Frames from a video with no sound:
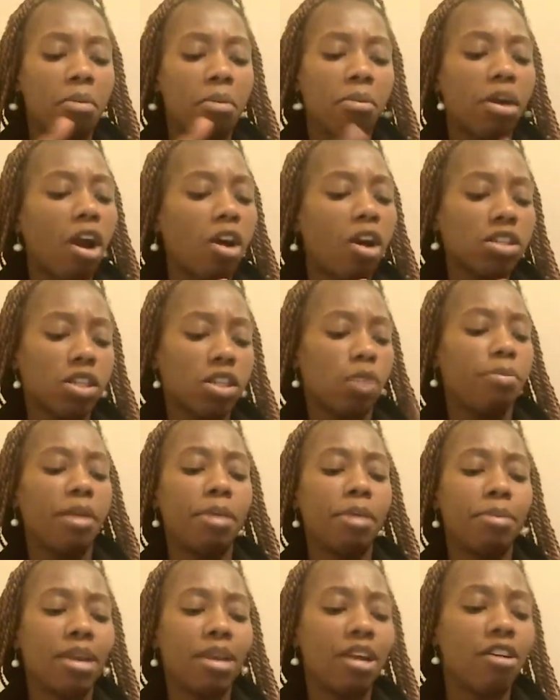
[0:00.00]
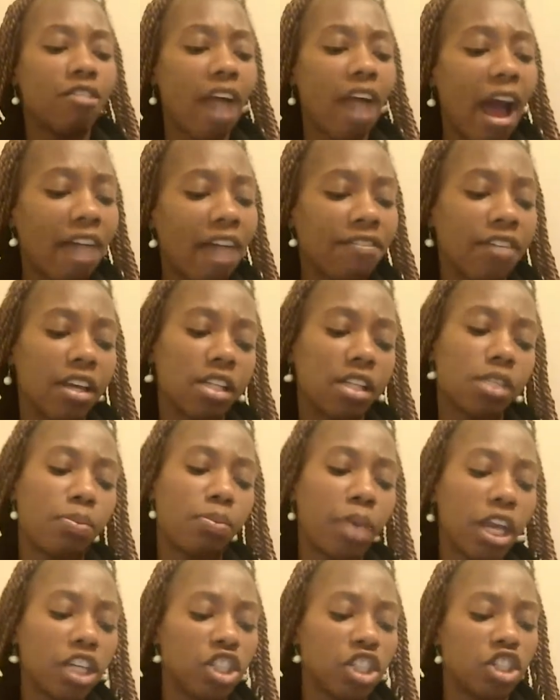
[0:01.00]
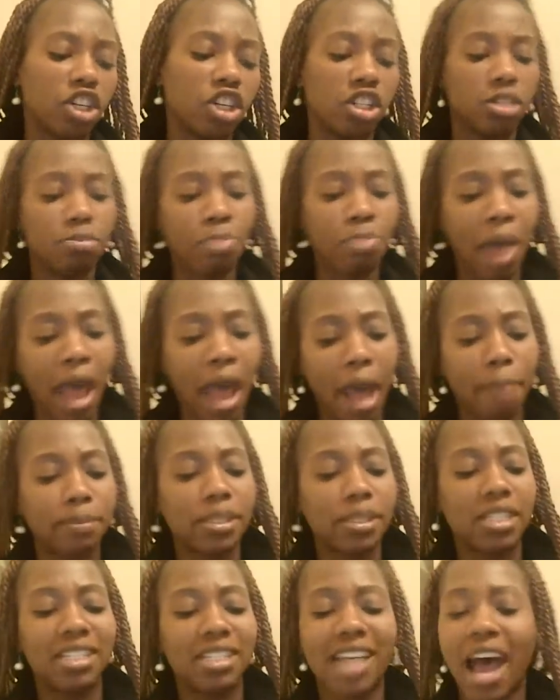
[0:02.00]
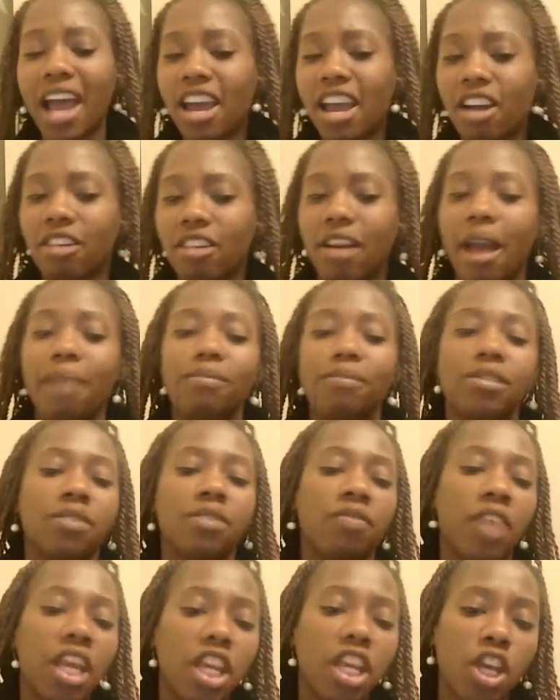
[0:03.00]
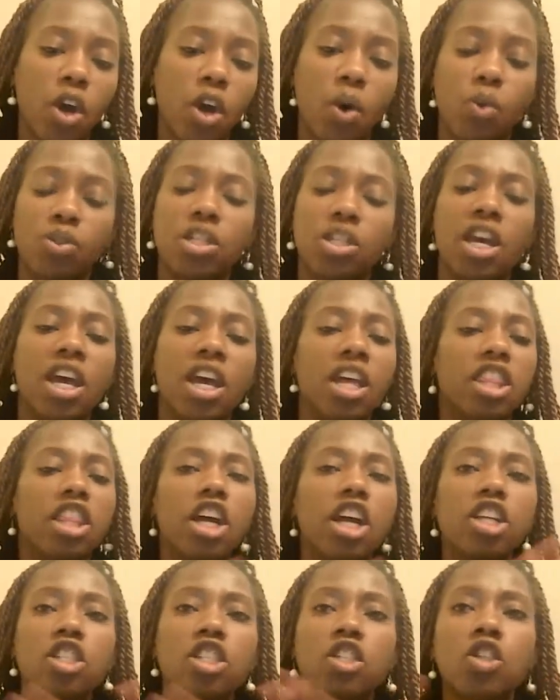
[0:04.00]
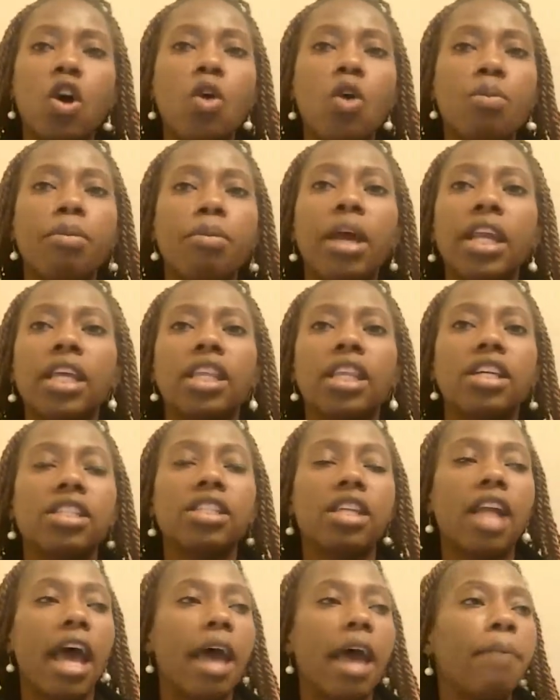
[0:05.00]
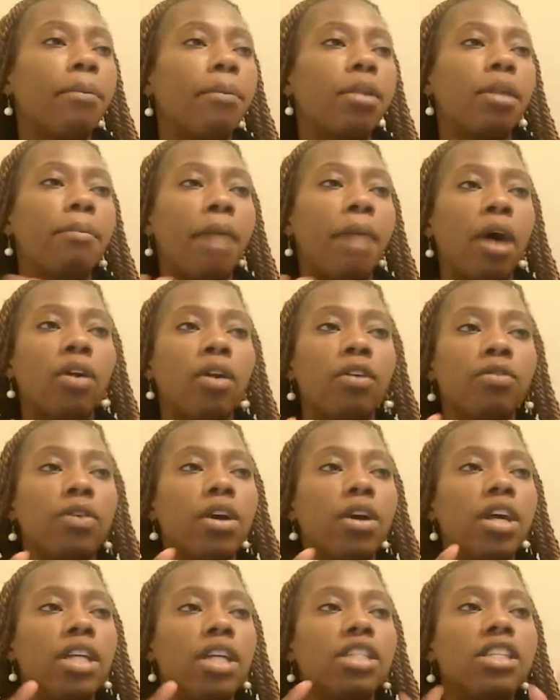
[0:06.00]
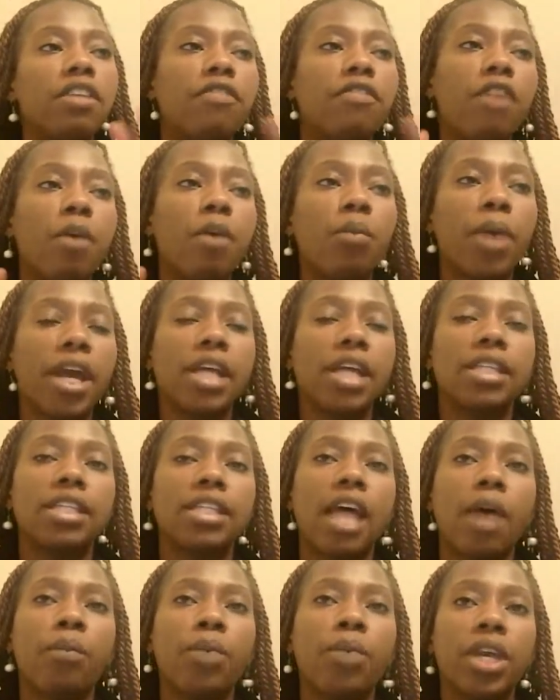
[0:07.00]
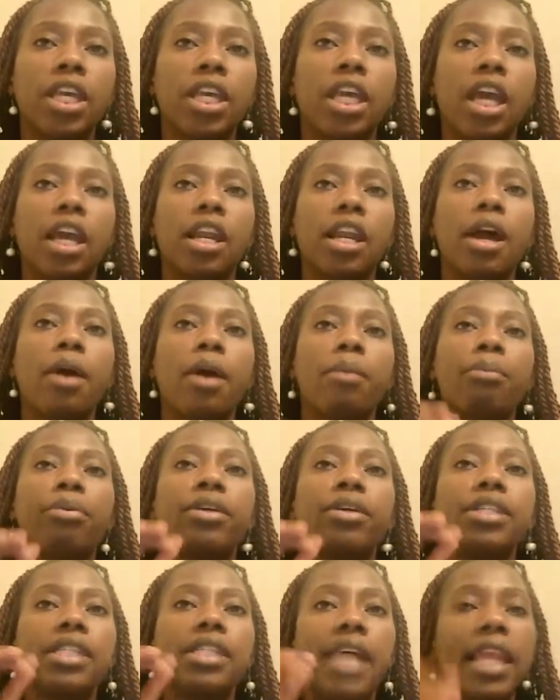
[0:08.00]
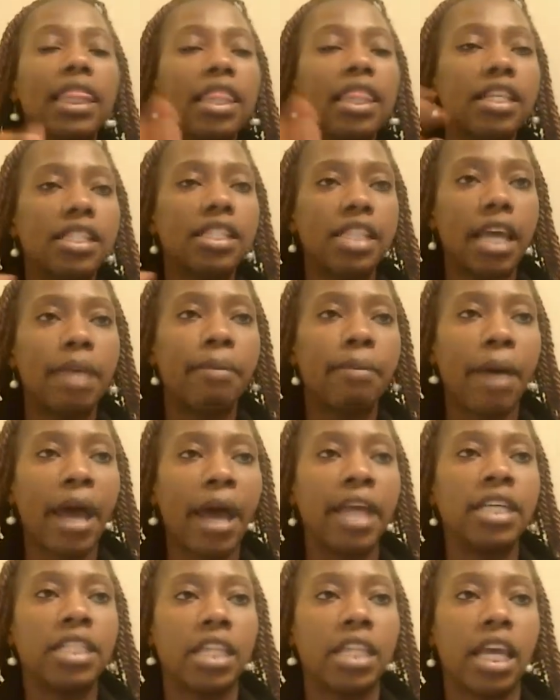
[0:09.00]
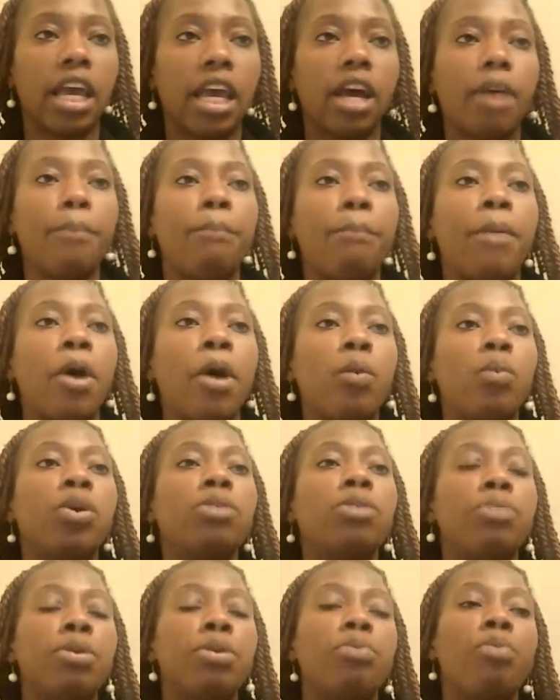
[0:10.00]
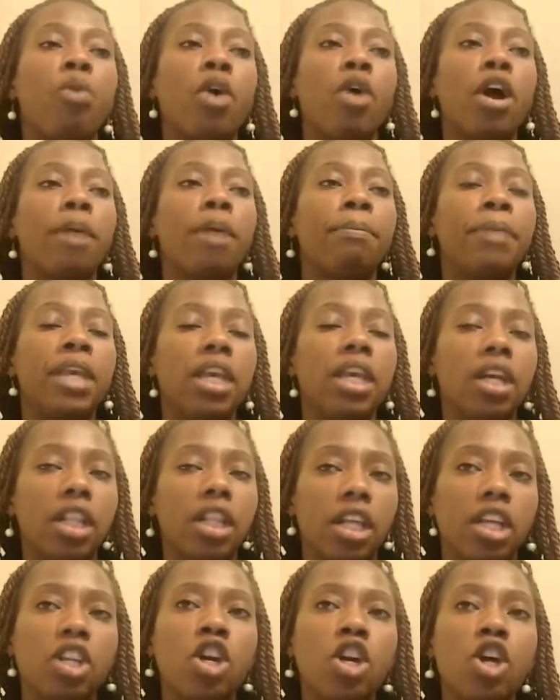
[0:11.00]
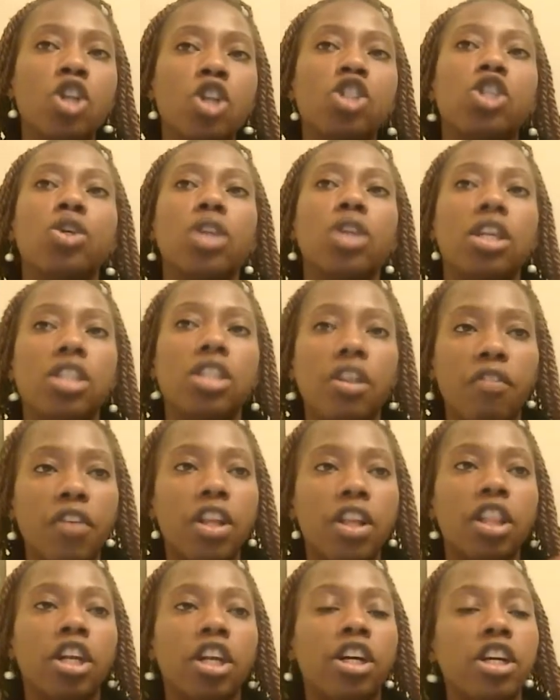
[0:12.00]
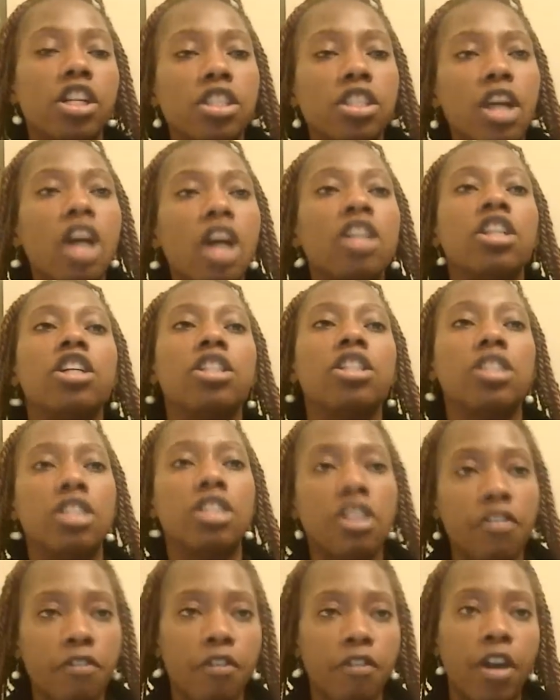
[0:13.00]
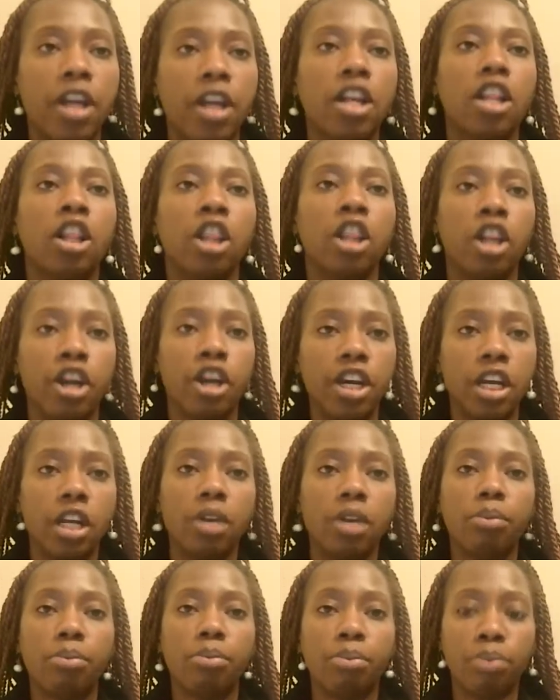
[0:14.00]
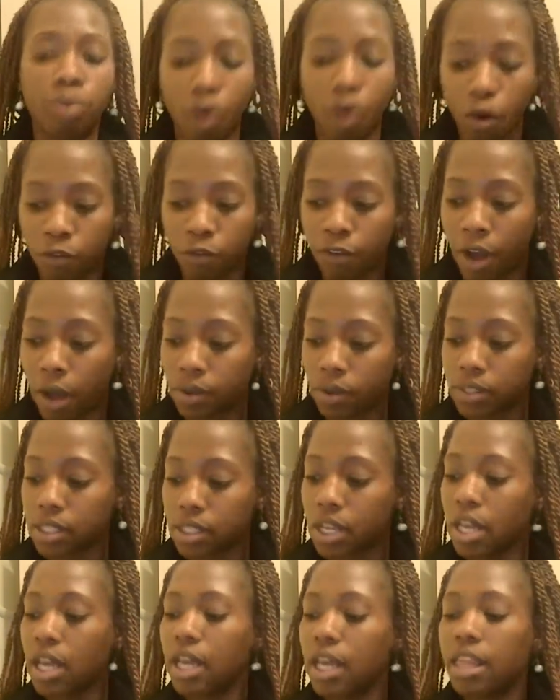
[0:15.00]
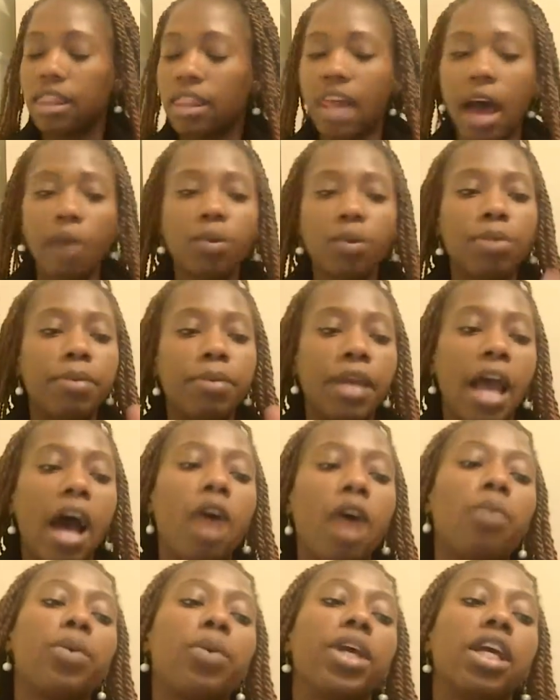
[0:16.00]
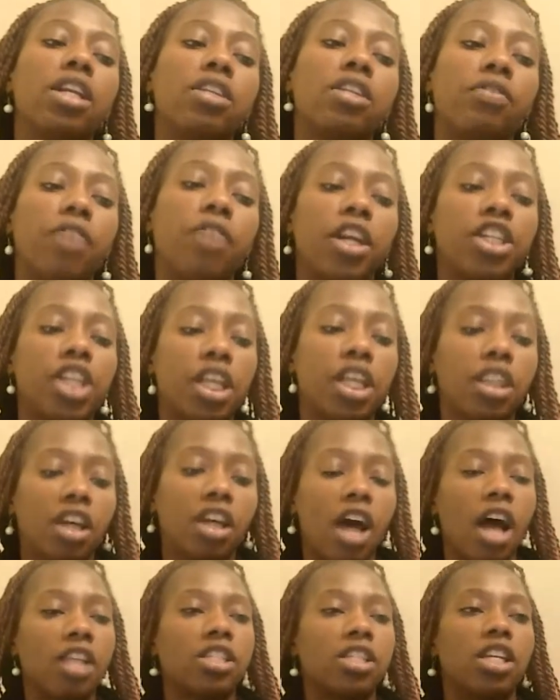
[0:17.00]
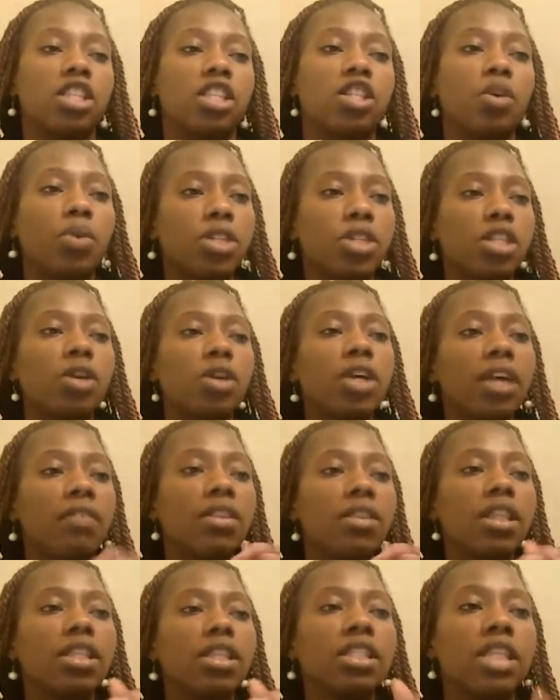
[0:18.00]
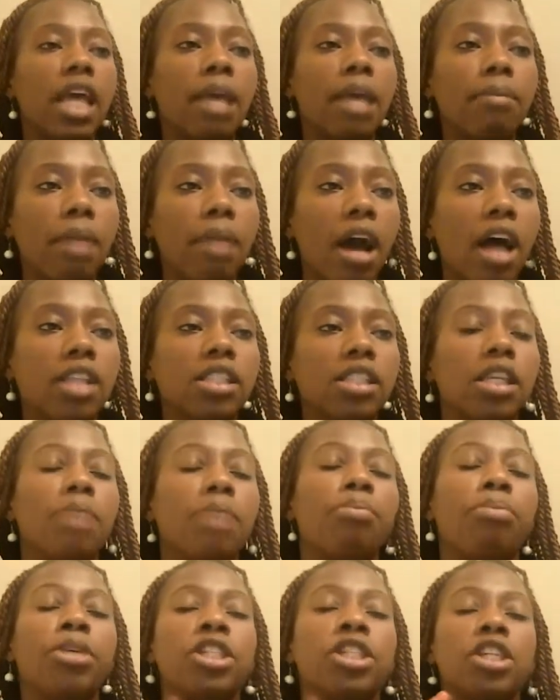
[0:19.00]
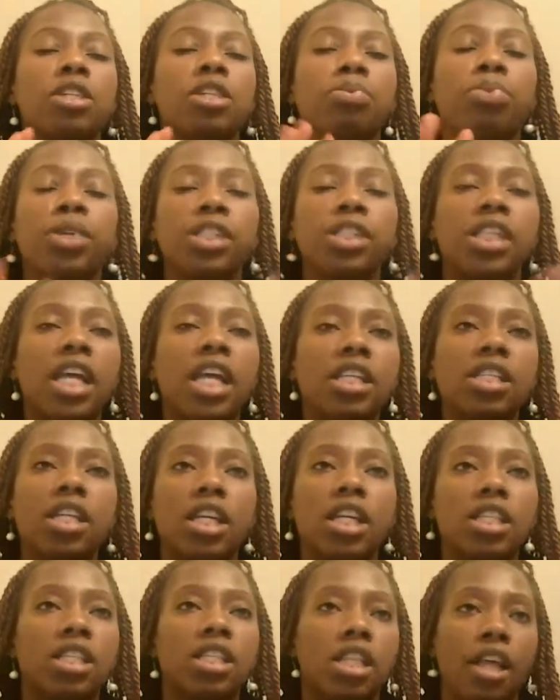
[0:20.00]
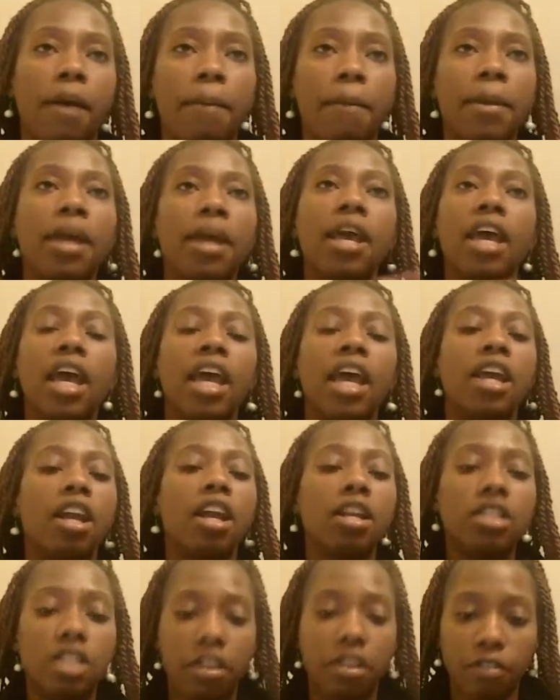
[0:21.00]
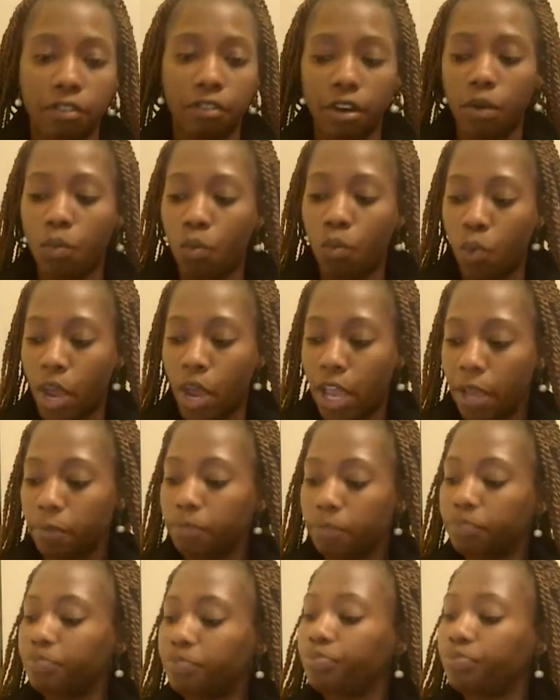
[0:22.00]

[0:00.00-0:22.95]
but also maybe graphics, pictures, maps, diagrams, videos. There's an ample amount of different ways that we can present the same idea, but would be more appealing to the different learners under different learning profiles. That would be how we can differentiate the content. So we're still giving the same content, but just presented it to them in a different way.